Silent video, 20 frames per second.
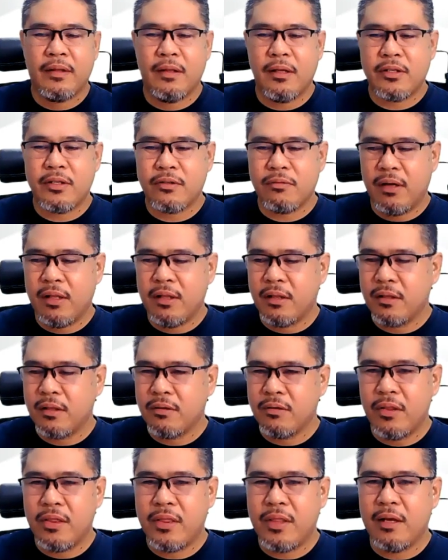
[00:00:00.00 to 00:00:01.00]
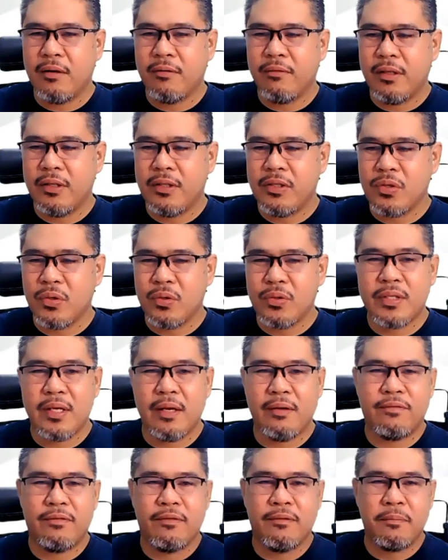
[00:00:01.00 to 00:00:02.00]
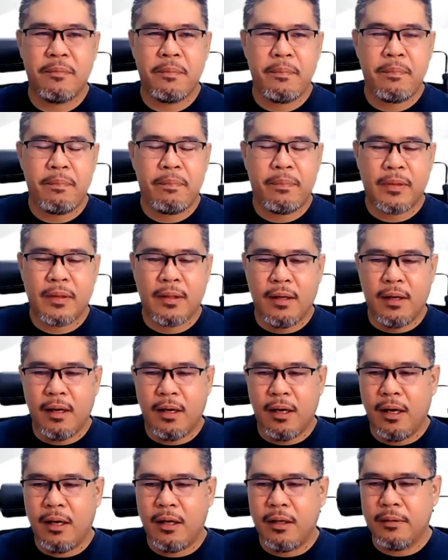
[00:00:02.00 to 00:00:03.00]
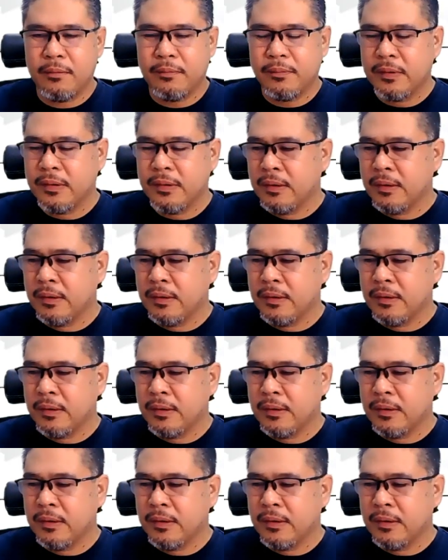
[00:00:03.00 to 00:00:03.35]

That's one good thing with Joseph. Uh,